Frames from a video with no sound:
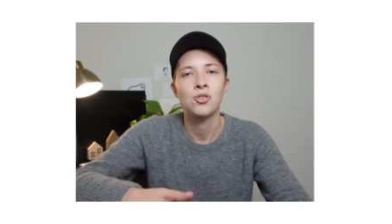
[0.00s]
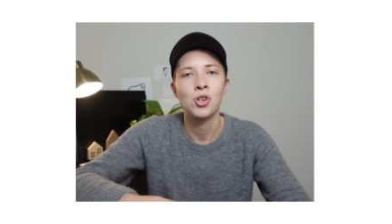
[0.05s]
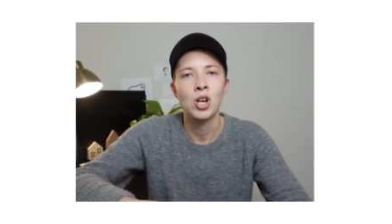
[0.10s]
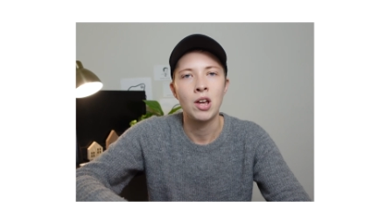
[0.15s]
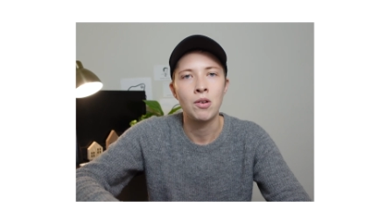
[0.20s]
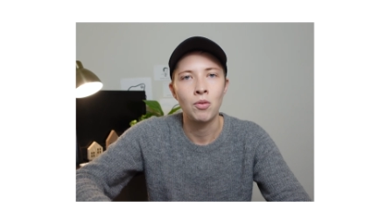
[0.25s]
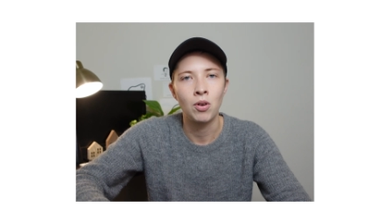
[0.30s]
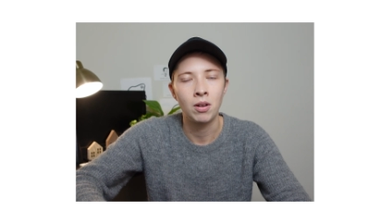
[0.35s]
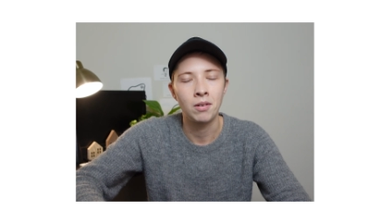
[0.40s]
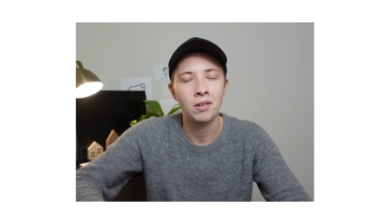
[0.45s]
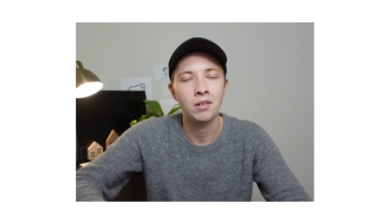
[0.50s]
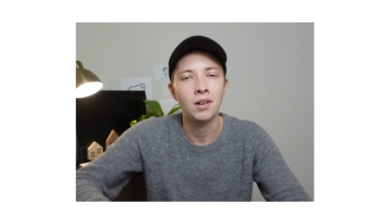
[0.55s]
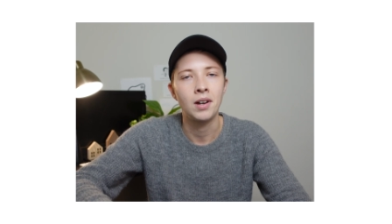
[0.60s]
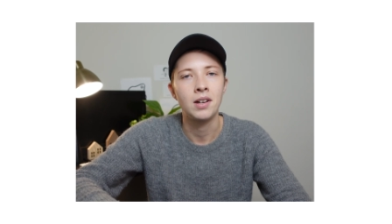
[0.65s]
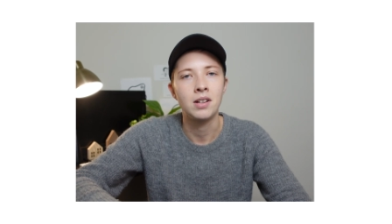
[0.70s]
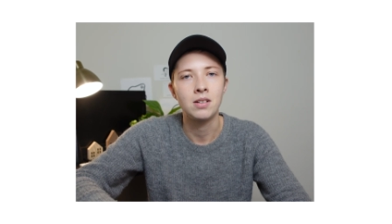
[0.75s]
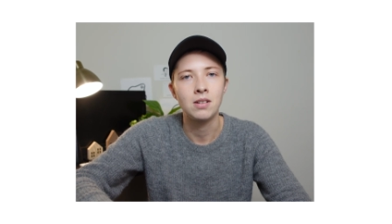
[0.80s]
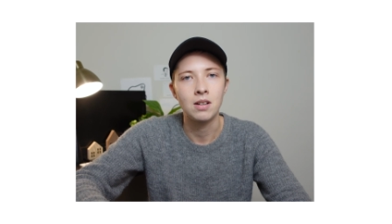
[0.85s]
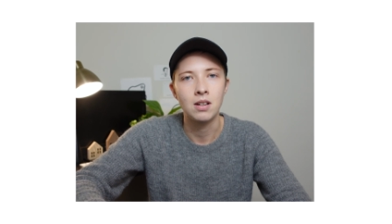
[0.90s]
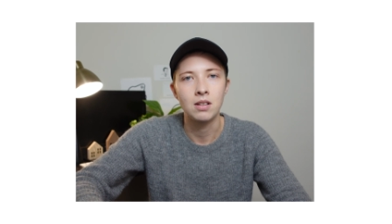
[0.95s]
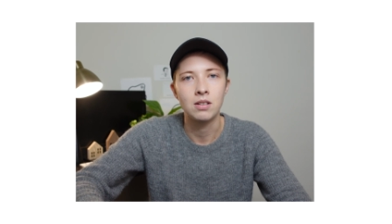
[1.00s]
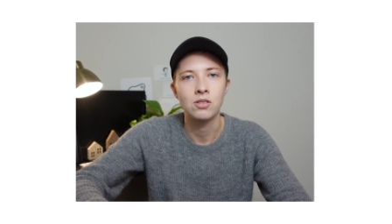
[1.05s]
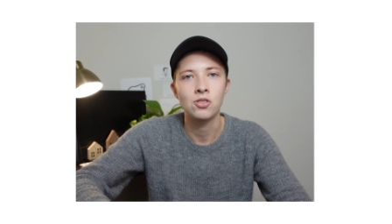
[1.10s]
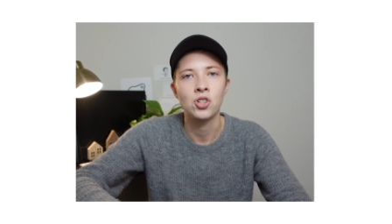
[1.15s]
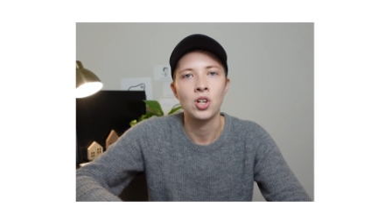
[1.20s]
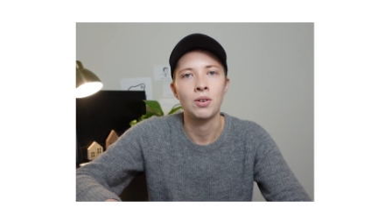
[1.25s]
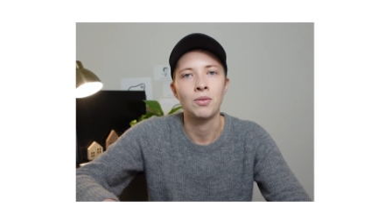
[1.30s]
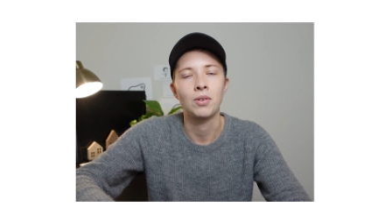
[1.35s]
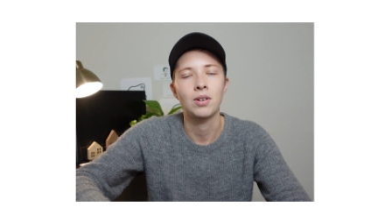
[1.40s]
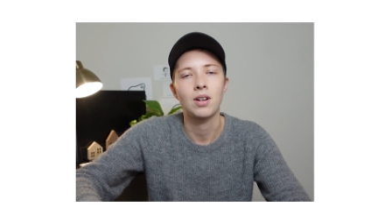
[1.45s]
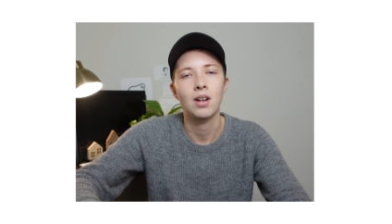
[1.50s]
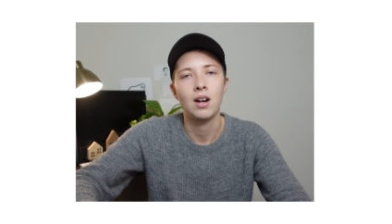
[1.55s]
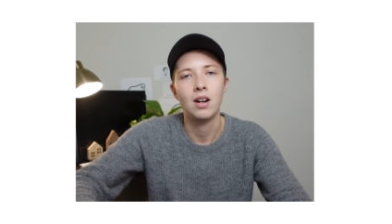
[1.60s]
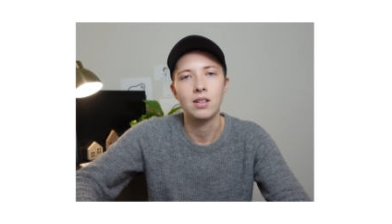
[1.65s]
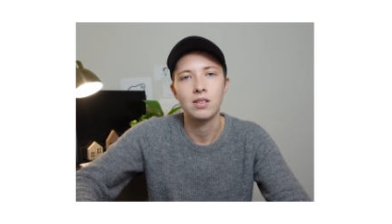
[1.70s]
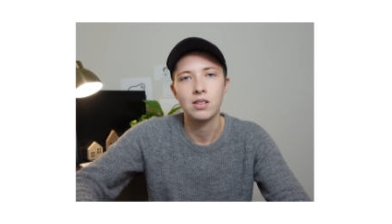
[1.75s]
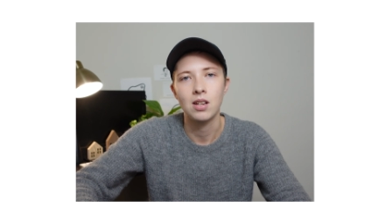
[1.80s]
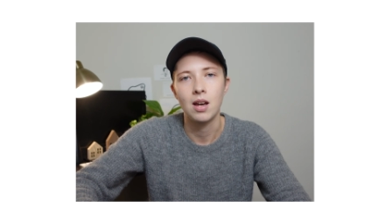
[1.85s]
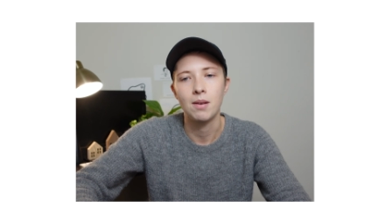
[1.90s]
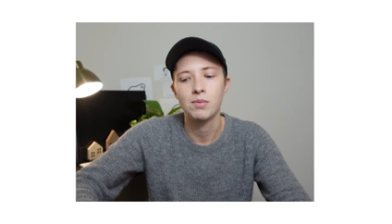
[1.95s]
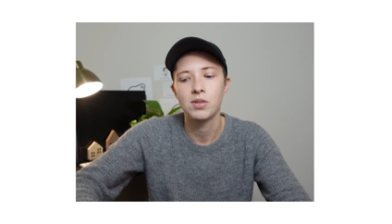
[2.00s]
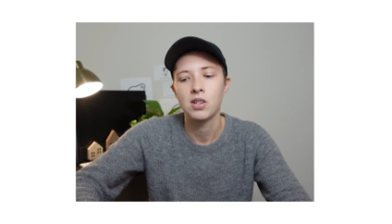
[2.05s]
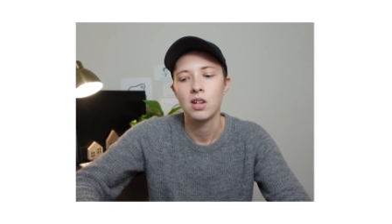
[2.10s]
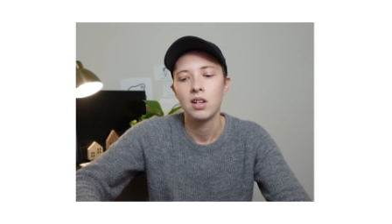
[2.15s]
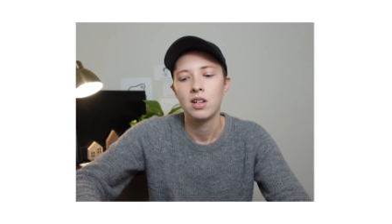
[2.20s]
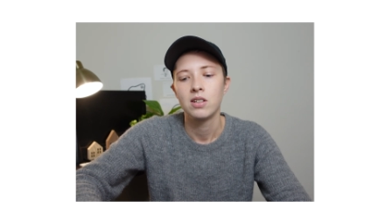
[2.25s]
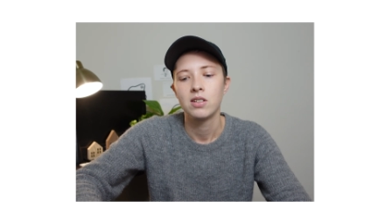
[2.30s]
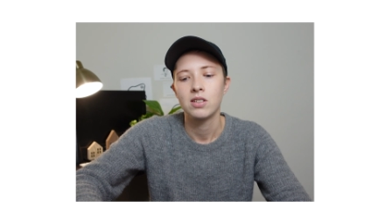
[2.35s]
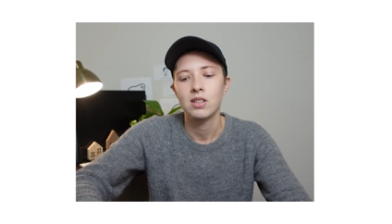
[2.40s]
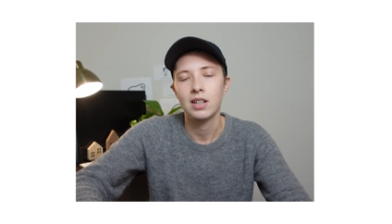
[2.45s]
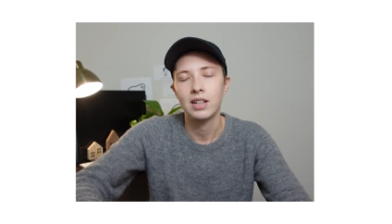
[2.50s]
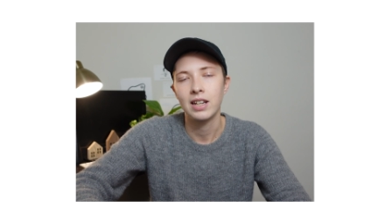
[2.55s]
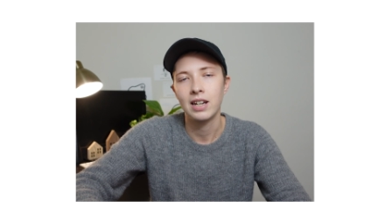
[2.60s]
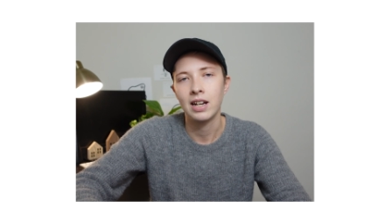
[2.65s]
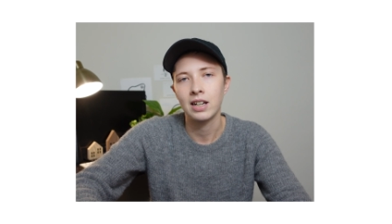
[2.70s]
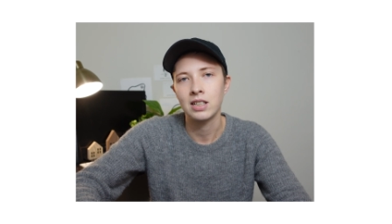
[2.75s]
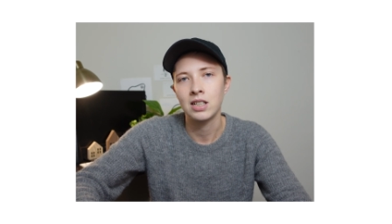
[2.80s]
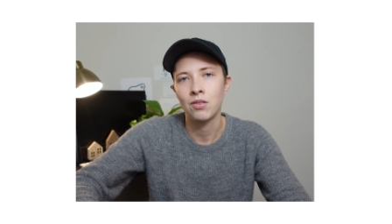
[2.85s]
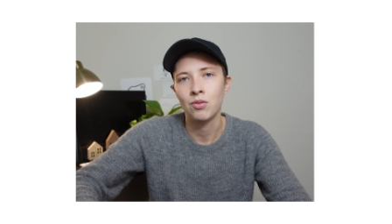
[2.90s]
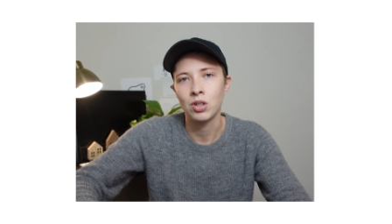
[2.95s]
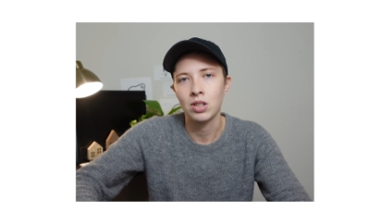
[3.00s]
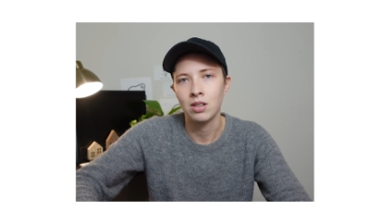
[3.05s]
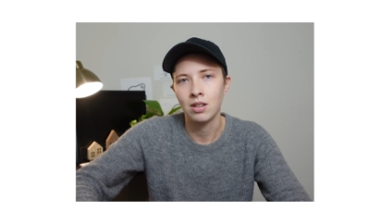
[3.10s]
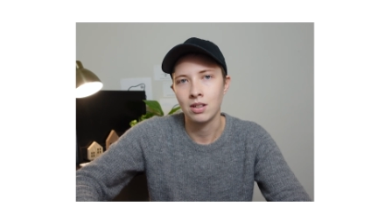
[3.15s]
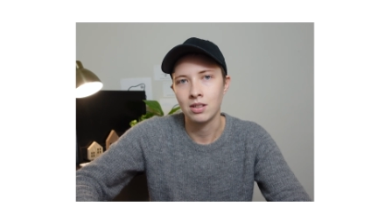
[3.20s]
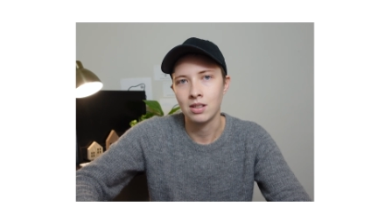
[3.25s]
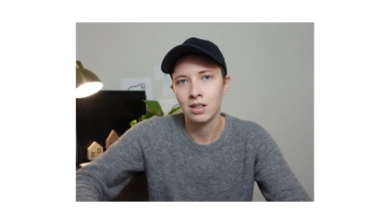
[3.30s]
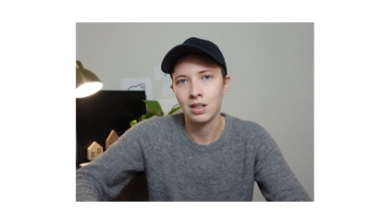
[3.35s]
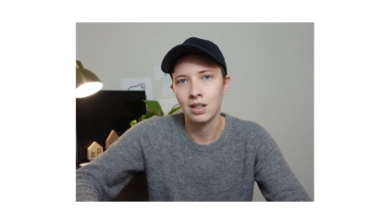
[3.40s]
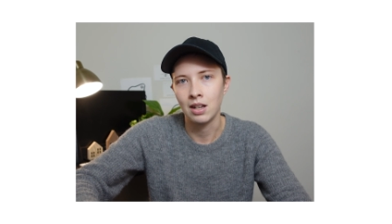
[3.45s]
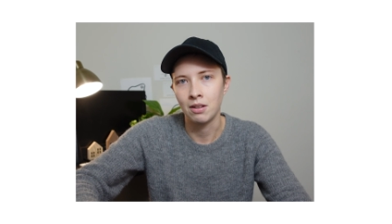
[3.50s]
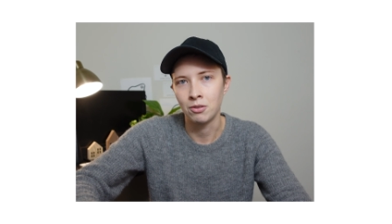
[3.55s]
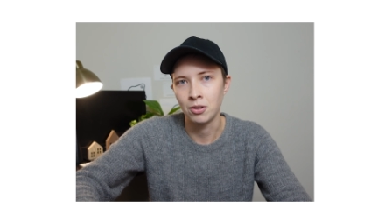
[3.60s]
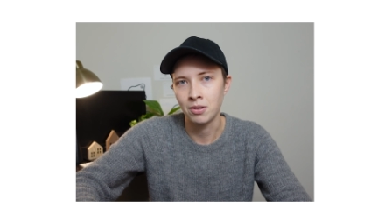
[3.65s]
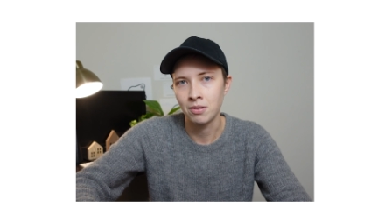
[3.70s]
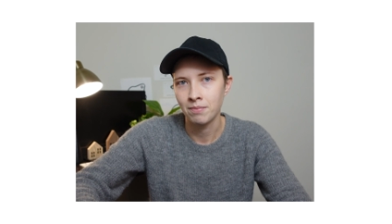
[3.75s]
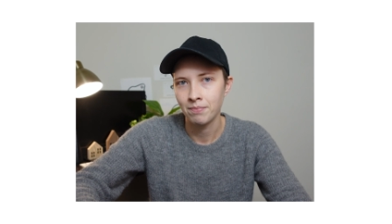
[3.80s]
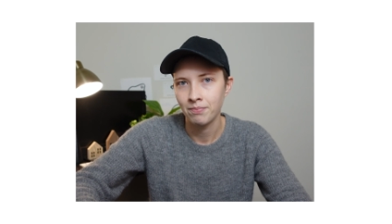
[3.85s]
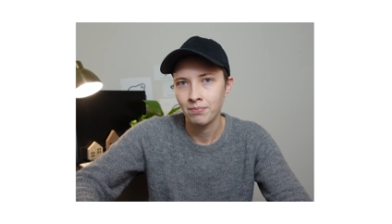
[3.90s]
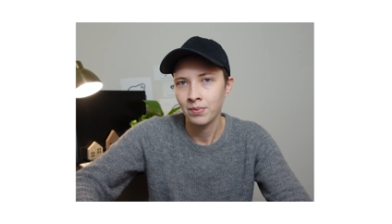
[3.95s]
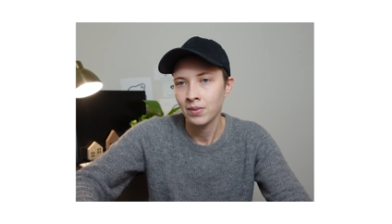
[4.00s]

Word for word: general ideas, general concepts to connect everything together.